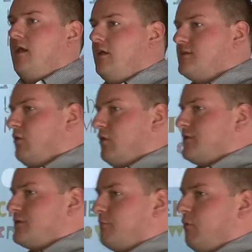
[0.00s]
It's
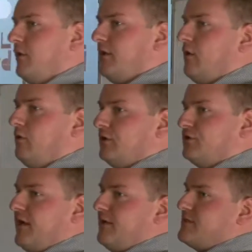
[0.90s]
also supporting local
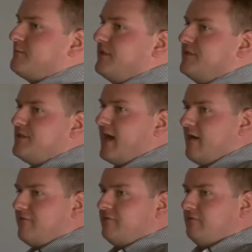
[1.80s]
traders, because you
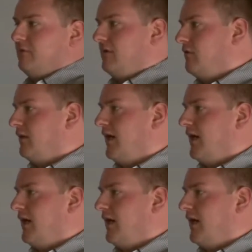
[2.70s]
have local